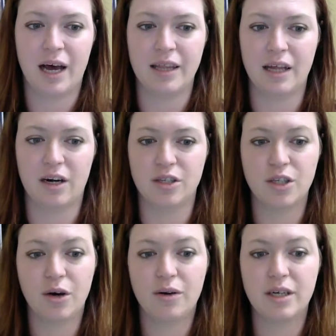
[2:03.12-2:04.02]
And then our
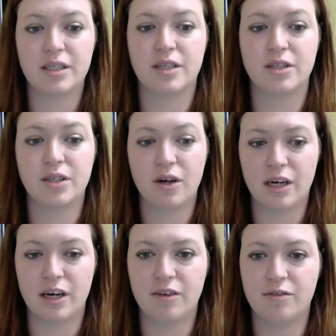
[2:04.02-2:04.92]
tone is
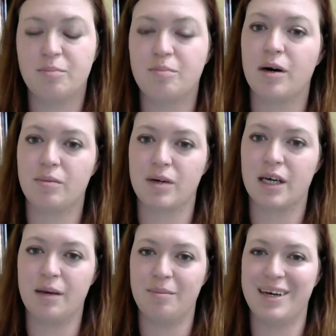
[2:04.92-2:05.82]
assertive, but we're
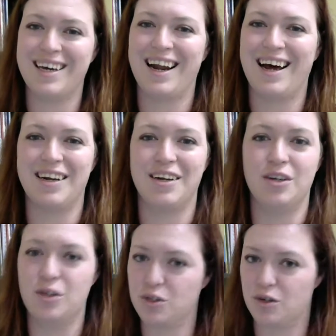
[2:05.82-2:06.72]
keeping it at a
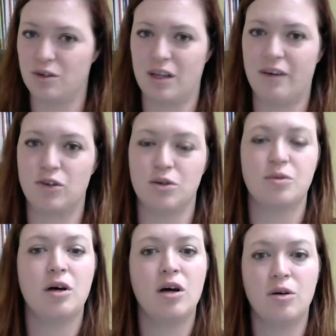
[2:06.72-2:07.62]
neutral level.
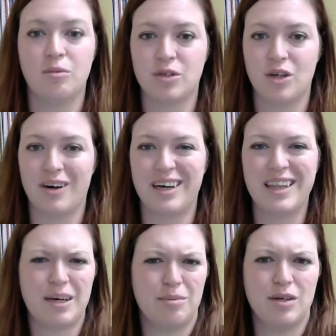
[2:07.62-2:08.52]
We're talking
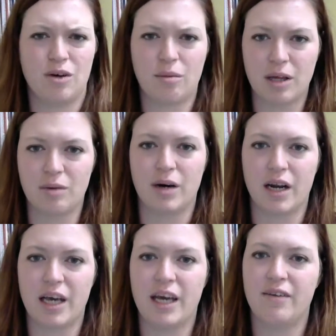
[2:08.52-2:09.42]
like we normally
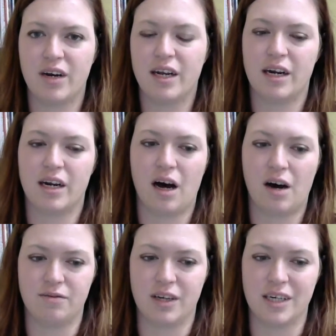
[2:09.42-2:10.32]
would, even in a
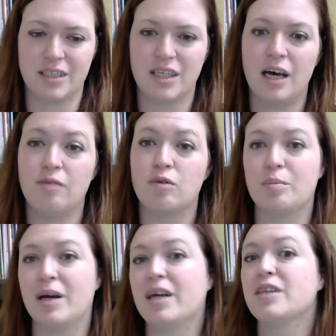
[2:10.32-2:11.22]
conflict. We're
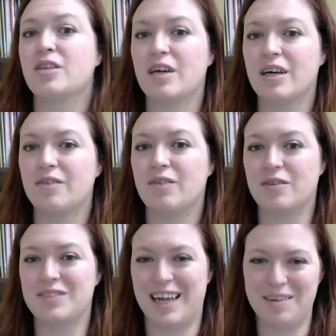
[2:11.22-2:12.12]
being assertive
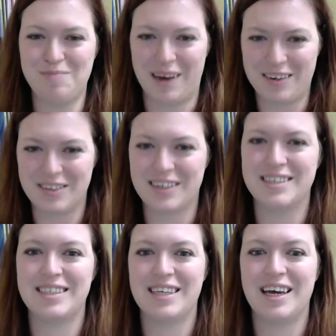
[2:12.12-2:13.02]
of setting
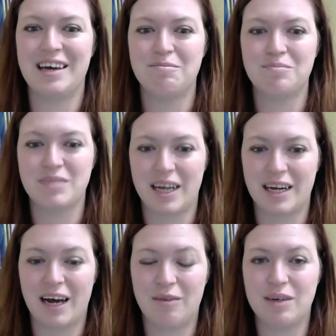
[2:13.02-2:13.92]
boundaries,
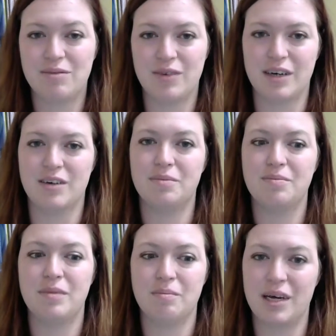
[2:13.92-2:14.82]
saying how we feel,
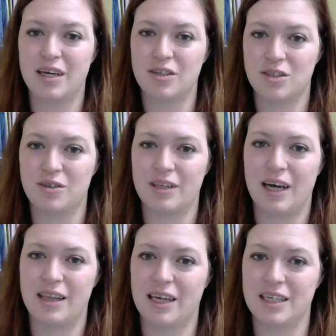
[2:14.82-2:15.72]
making sure
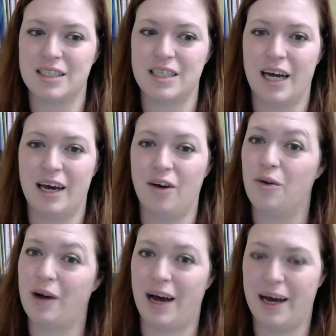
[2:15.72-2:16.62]
that things stay
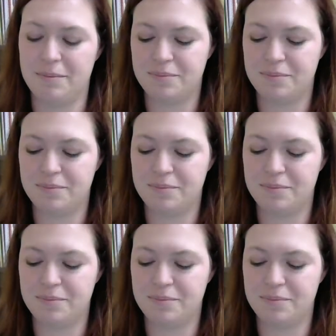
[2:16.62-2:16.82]
okay.